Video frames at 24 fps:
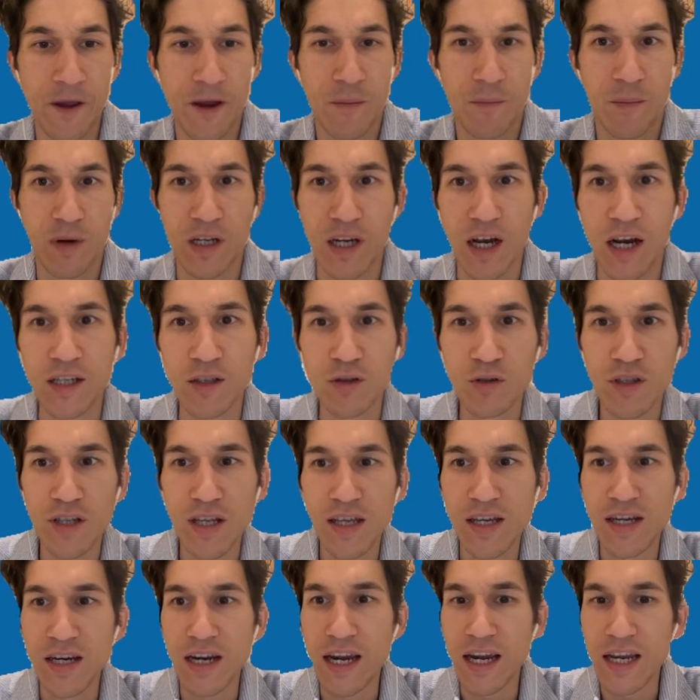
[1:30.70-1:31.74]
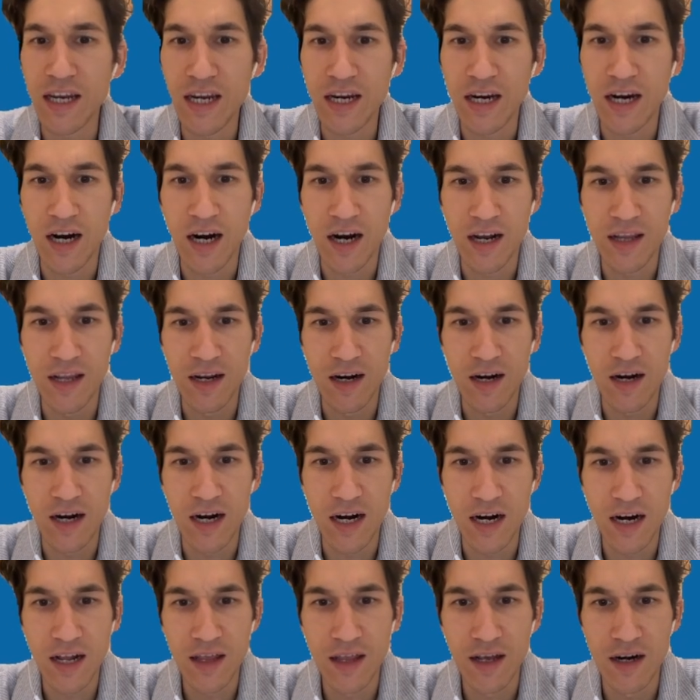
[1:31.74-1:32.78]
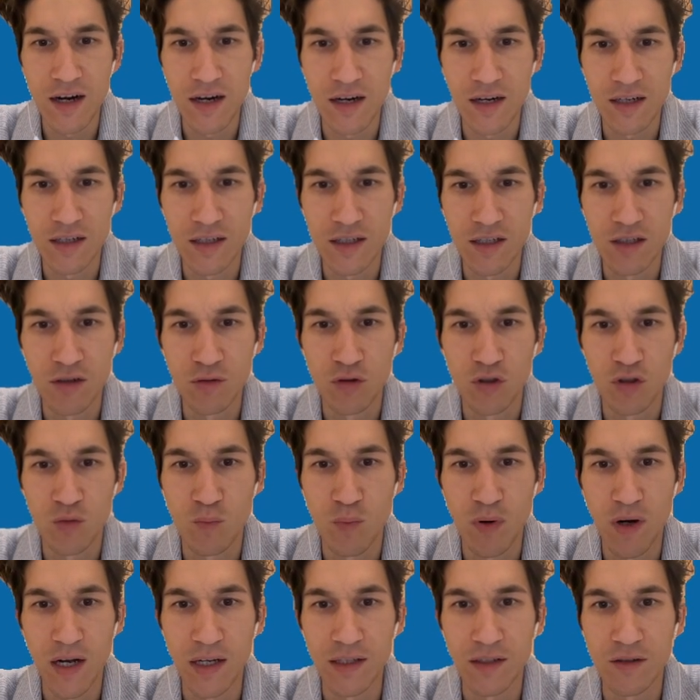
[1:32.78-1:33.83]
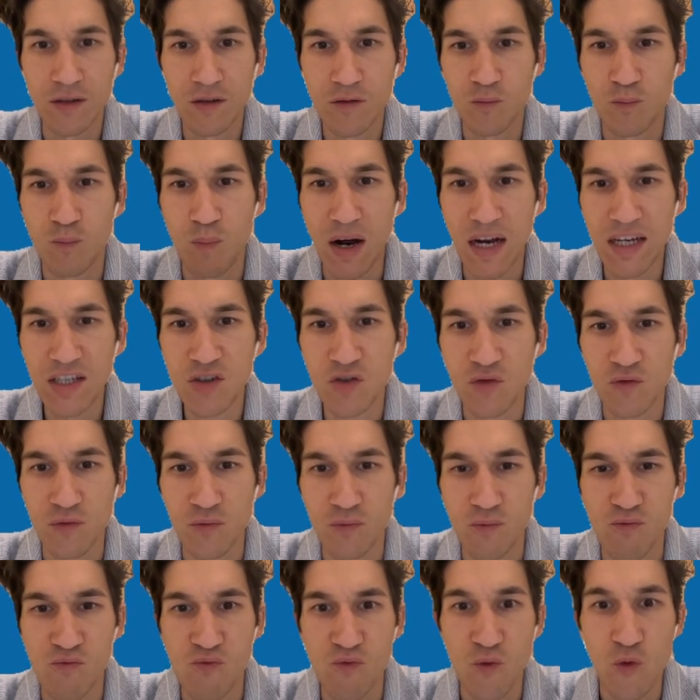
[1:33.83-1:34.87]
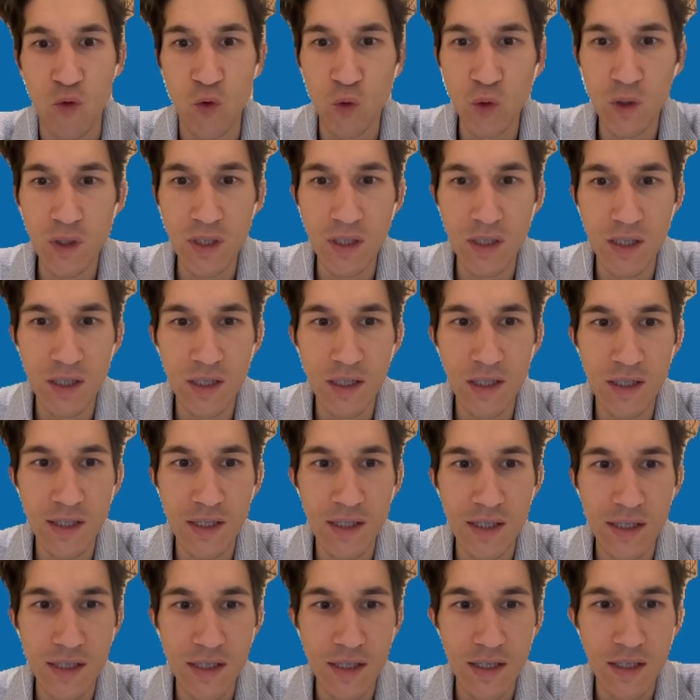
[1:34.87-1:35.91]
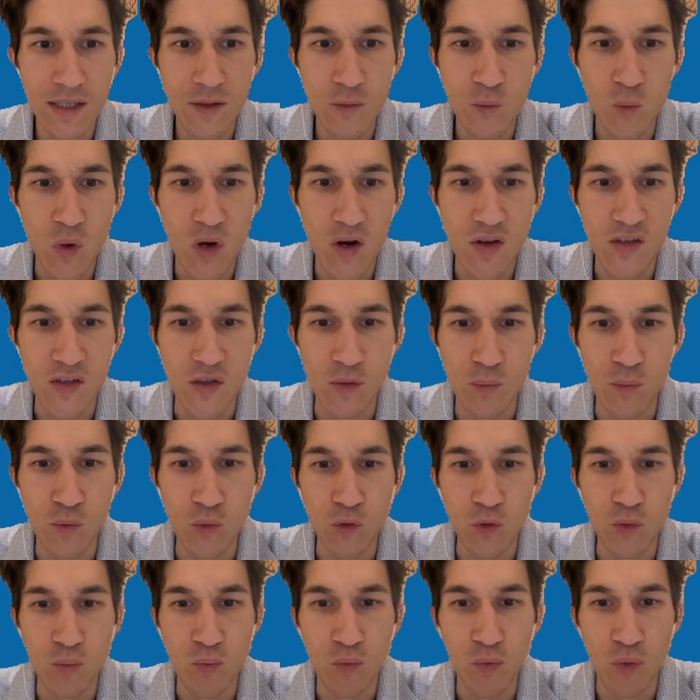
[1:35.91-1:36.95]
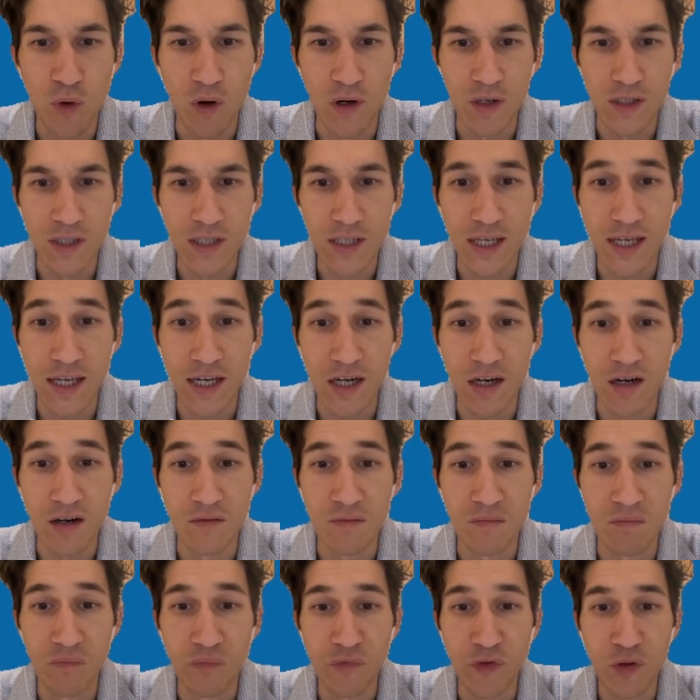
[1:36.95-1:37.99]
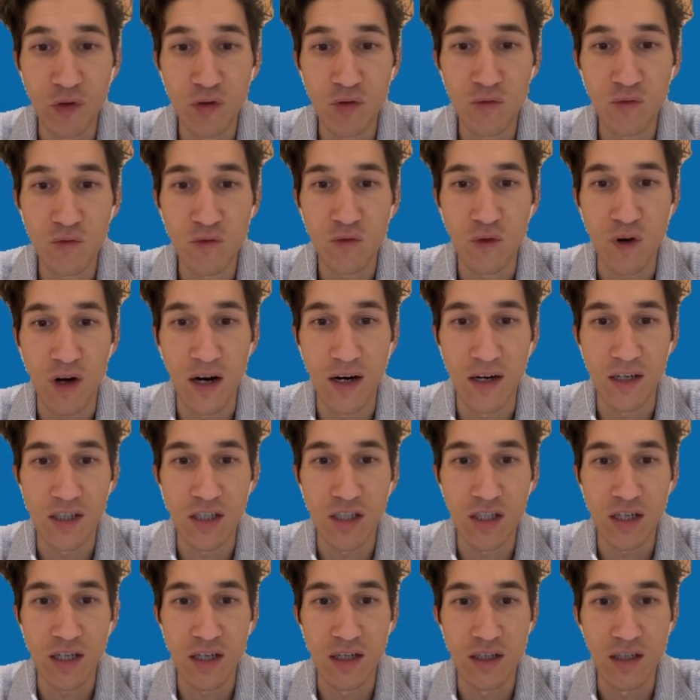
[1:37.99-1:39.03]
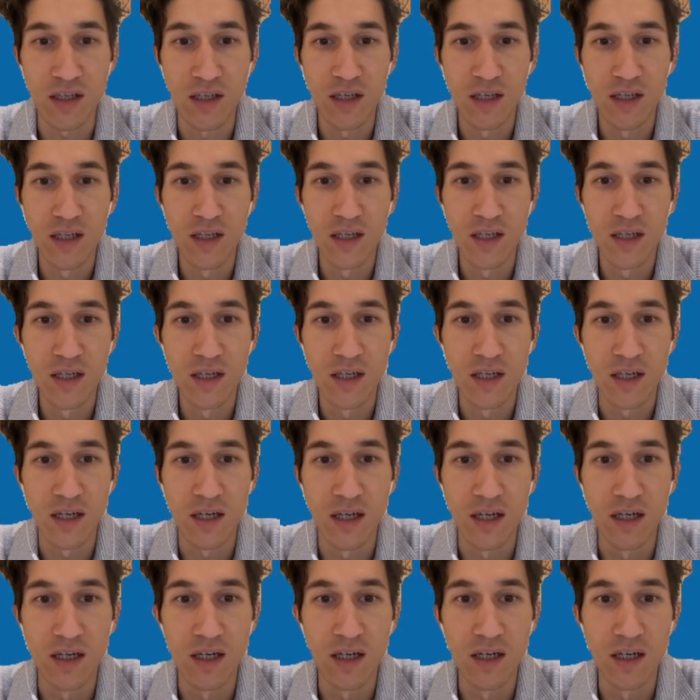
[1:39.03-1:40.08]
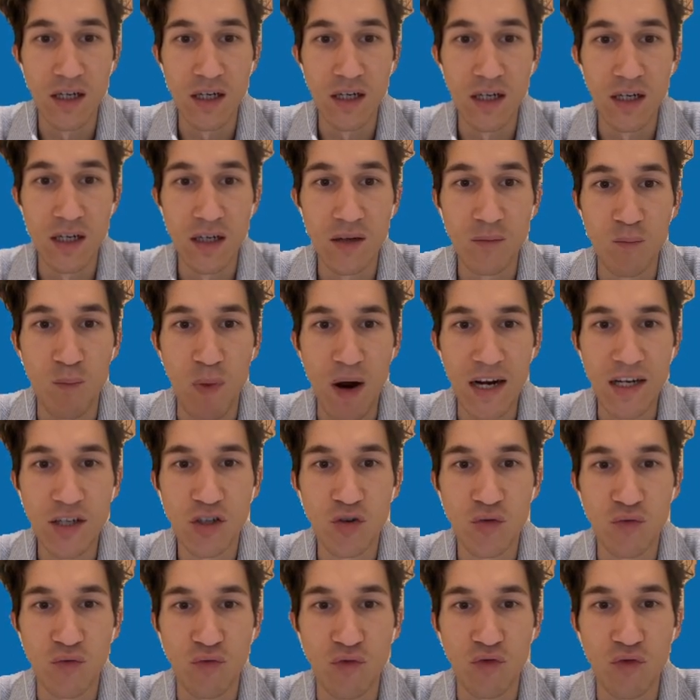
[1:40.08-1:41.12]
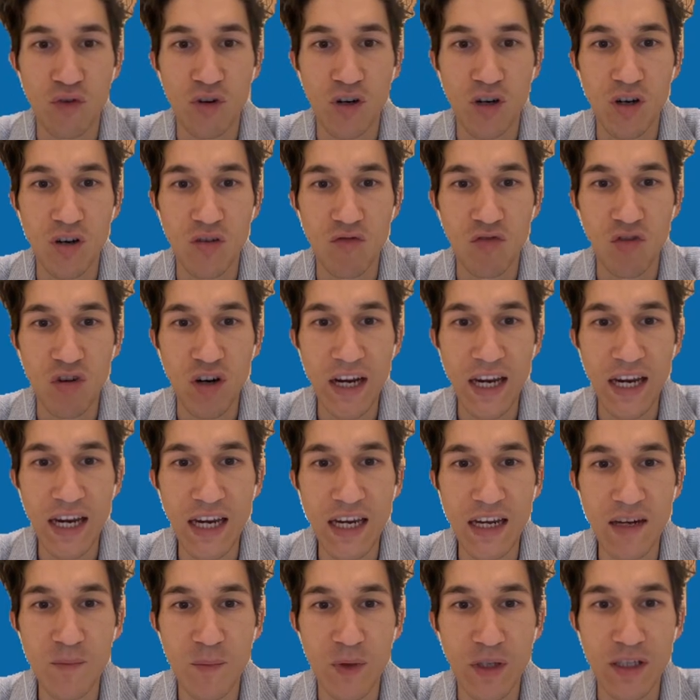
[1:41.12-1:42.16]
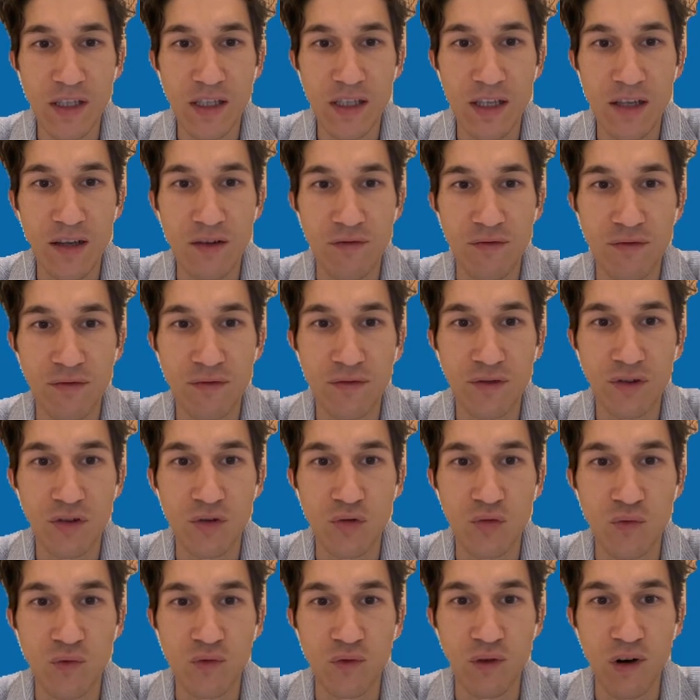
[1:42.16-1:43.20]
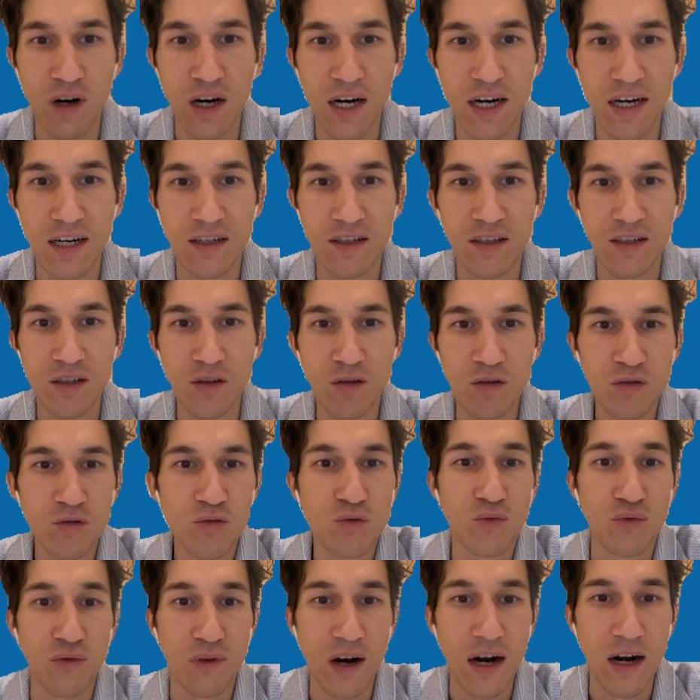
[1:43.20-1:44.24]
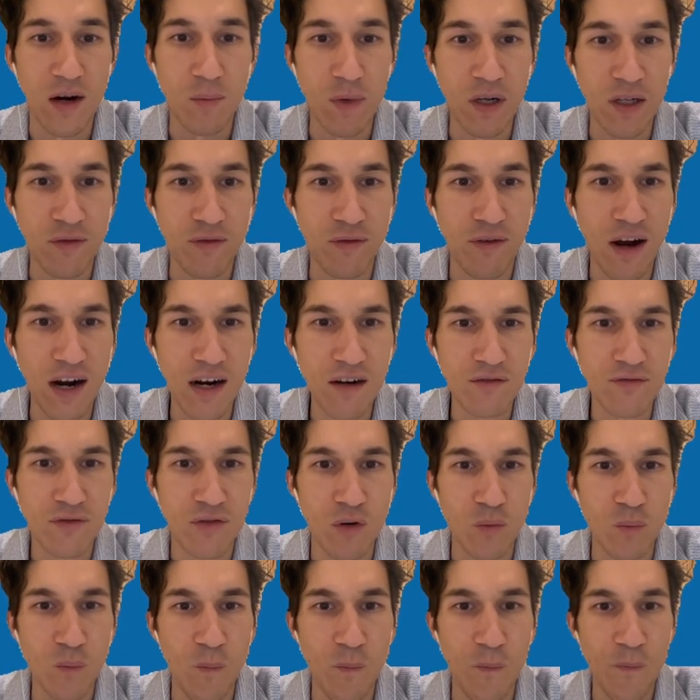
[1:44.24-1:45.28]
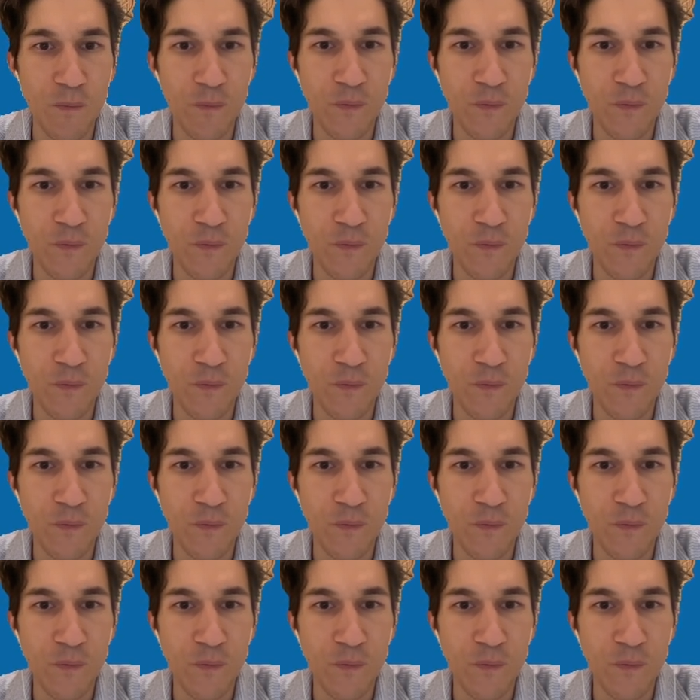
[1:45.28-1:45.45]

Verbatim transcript: but I don't think any other other good spot you know bunch of wood where's the wood port here not so far actually a uh, bunch of grain but too far not too far but far from